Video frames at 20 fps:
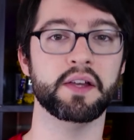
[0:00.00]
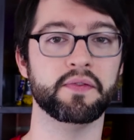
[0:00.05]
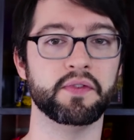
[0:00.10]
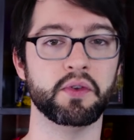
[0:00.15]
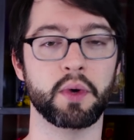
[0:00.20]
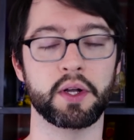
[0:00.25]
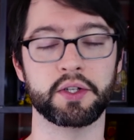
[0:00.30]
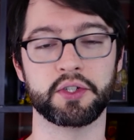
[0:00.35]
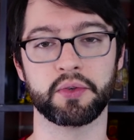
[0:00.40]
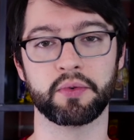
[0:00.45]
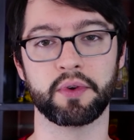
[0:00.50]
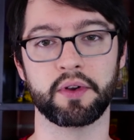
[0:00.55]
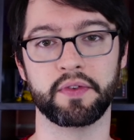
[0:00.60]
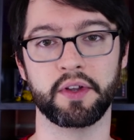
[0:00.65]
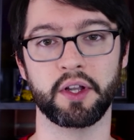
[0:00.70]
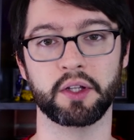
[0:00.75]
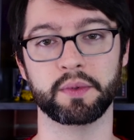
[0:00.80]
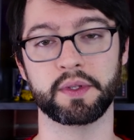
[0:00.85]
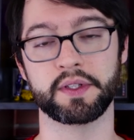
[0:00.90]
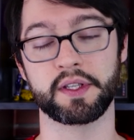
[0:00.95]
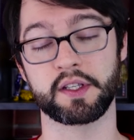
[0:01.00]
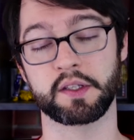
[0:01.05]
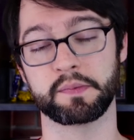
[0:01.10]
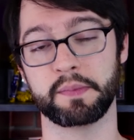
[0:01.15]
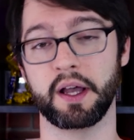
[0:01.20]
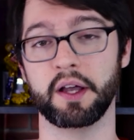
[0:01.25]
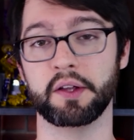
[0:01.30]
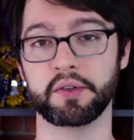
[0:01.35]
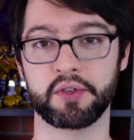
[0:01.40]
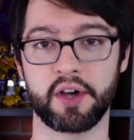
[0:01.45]
If you, what you revealed was a
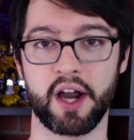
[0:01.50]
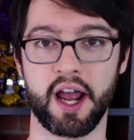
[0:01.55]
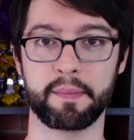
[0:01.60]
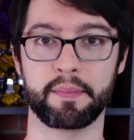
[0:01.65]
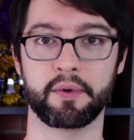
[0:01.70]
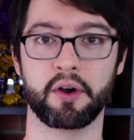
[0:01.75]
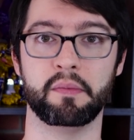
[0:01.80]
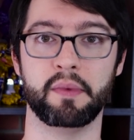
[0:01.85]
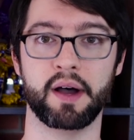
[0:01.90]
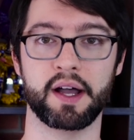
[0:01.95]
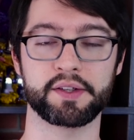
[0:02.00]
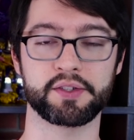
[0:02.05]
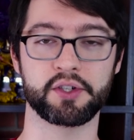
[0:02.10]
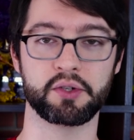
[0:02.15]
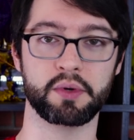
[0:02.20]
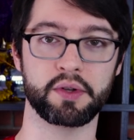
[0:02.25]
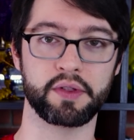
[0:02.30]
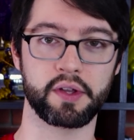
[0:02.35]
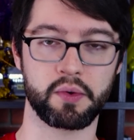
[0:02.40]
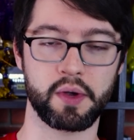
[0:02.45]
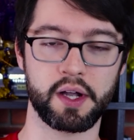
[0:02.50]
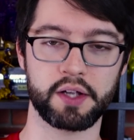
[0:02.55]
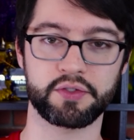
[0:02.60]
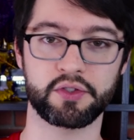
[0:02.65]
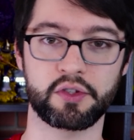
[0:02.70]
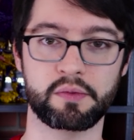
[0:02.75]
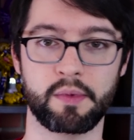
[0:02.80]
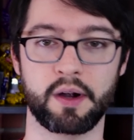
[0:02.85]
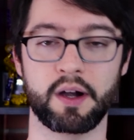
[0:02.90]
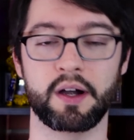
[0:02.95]
spell trap or a monster with a
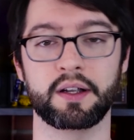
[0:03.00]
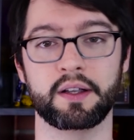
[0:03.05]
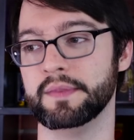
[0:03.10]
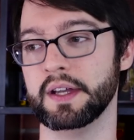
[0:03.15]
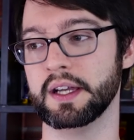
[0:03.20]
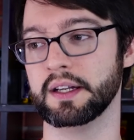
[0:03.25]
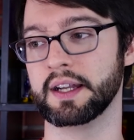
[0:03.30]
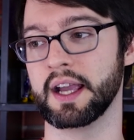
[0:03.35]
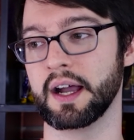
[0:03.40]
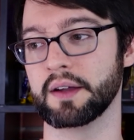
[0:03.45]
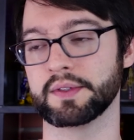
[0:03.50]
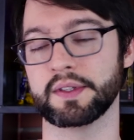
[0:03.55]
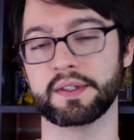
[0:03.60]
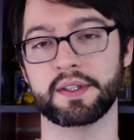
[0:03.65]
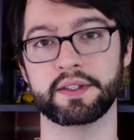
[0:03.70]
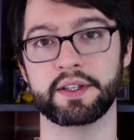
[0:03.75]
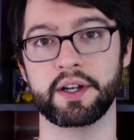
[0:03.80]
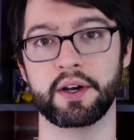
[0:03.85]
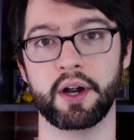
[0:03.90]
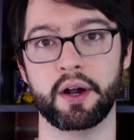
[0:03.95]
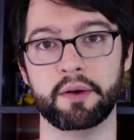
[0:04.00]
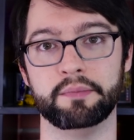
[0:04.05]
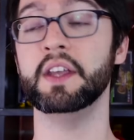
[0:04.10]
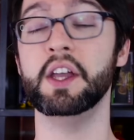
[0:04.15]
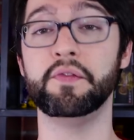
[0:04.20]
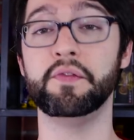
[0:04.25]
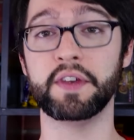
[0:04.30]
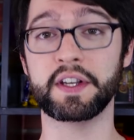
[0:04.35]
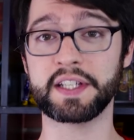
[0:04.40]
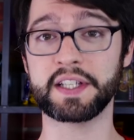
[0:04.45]
question mark, it counts as a zero.
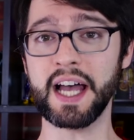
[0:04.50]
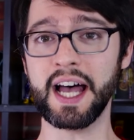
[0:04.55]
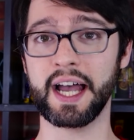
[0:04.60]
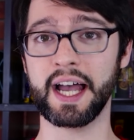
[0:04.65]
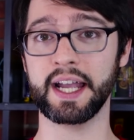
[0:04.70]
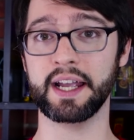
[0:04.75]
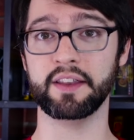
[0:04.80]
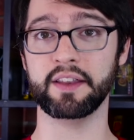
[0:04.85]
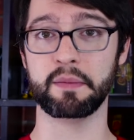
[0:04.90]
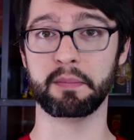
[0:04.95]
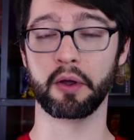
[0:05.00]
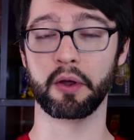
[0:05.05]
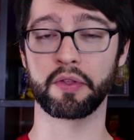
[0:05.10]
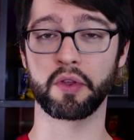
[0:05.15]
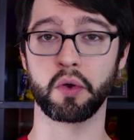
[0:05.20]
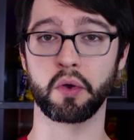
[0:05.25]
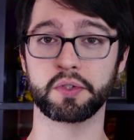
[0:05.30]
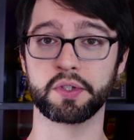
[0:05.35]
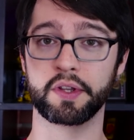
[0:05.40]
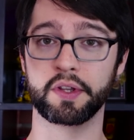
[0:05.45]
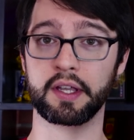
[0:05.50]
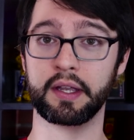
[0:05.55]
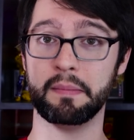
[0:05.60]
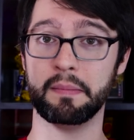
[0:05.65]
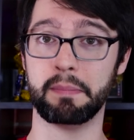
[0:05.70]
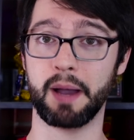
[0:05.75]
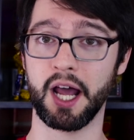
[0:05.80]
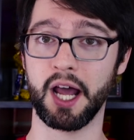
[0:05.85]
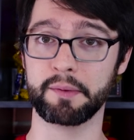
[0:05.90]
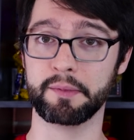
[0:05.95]
If you tie, they both go to the
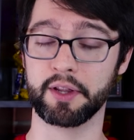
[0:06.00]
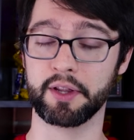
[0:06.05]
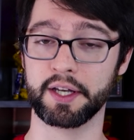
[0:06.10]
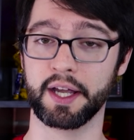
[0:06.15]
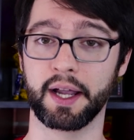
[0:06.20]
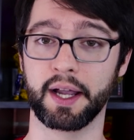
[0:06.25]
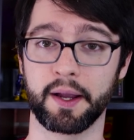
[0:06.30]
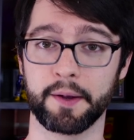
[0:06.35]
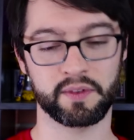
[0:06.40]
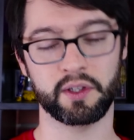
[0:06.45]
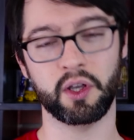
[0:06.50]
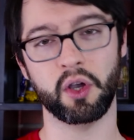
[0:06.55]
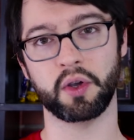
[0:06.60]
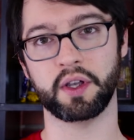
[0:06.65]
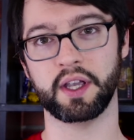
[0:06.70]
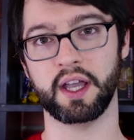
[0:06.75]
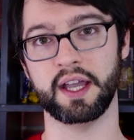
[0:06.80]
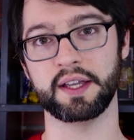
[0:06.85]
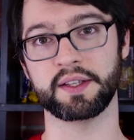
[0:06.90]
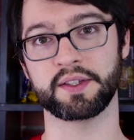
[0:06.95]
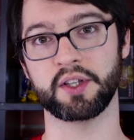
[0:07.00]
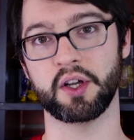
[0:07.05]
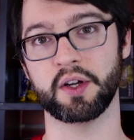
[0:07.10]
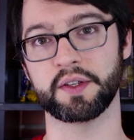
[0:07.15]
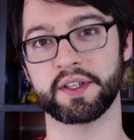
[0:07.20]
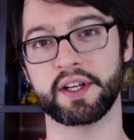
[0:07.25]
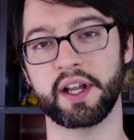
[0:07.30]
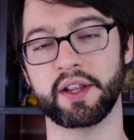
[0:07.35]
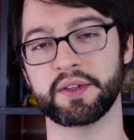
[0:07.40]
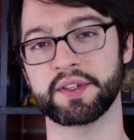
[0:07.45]
bottom of the deck. Okay, so
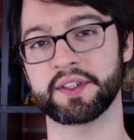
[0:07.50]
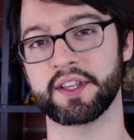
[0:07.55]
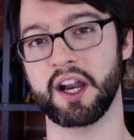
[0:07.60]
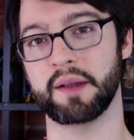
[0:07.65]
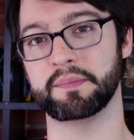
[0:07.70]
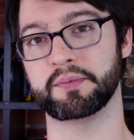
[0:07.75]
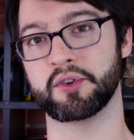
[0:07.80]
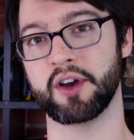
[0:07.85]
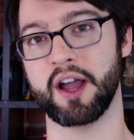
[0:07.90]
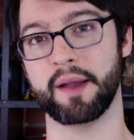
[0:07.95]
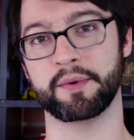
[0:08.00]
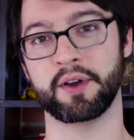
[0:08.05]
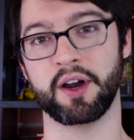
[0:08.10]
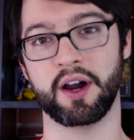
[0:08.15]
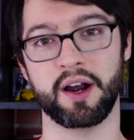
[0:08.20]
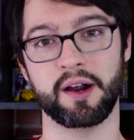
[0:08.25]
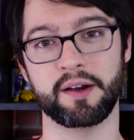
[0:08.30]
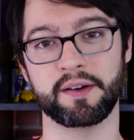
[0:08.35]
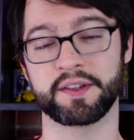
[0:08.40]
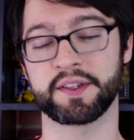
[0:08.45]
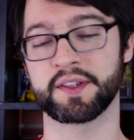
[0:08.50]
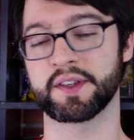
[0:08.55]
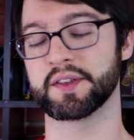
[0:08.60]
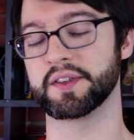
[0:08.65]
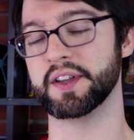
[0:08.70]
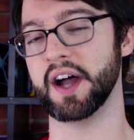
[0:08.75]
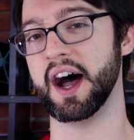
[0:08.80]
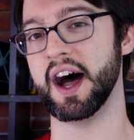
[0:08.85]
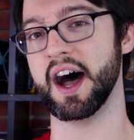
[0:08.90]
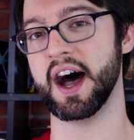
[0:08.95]
it's another setup trap card.
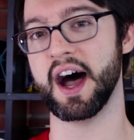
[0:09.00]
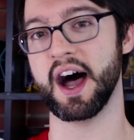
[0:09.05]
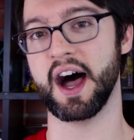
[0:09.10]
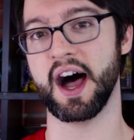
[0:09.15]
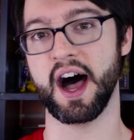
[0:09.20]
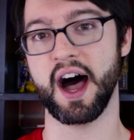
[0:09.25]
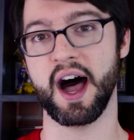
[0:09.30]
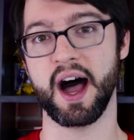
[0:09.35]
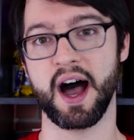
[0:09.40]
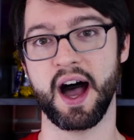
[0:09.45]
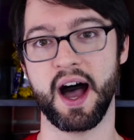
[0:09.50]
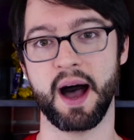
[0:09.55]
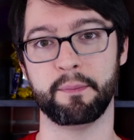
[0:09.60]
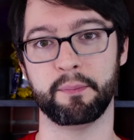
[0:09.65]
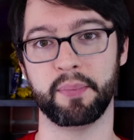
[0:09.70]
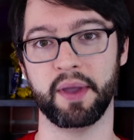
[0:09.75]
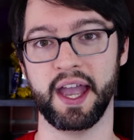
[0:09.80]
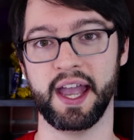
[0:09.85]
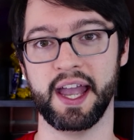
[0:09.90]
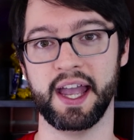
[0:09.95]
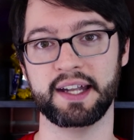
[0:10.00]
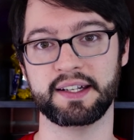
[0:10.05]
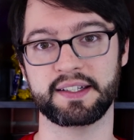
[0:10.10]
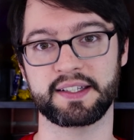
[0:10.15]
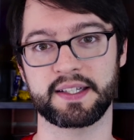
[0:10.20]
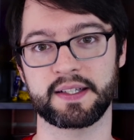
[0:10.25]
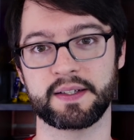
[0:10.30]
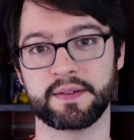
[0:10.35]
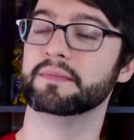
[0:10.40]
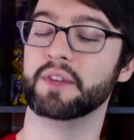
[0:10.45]
Stop
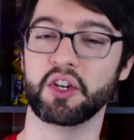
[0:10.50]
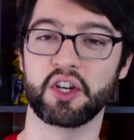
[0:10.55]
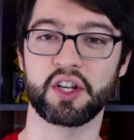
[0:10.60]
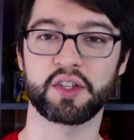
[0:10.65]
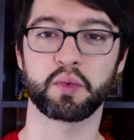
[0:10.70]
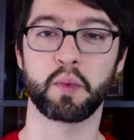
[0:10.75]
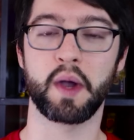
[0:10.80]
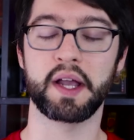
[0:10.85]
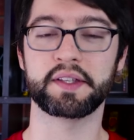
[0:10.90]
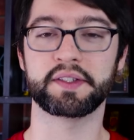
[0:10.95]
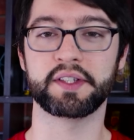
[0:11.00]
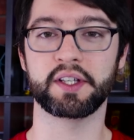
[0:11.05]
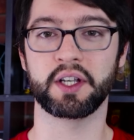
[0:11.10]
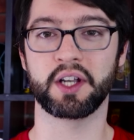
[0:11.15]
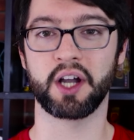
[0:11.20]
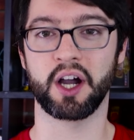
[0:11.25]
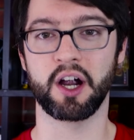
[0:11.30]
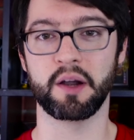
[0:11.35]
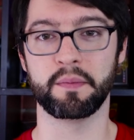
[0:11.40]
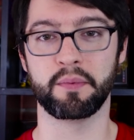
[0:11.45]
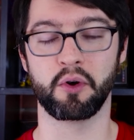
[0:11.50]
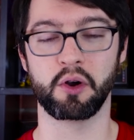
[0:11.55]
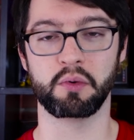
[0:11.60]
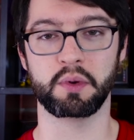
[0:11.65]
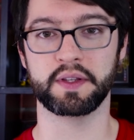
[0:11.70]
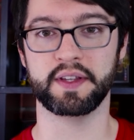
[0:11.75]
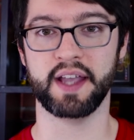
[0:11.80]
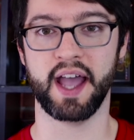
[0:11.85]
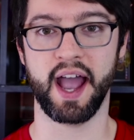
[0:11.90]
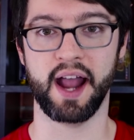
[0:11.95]
it. You're just wasting cardboard
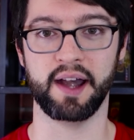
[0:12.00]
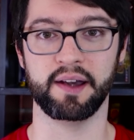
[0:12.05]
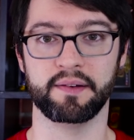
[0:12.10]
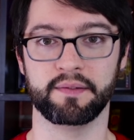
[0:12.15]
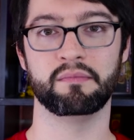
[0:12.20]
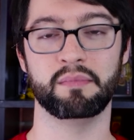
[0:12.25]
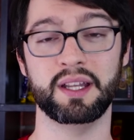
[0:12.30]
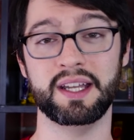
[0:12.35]
with that.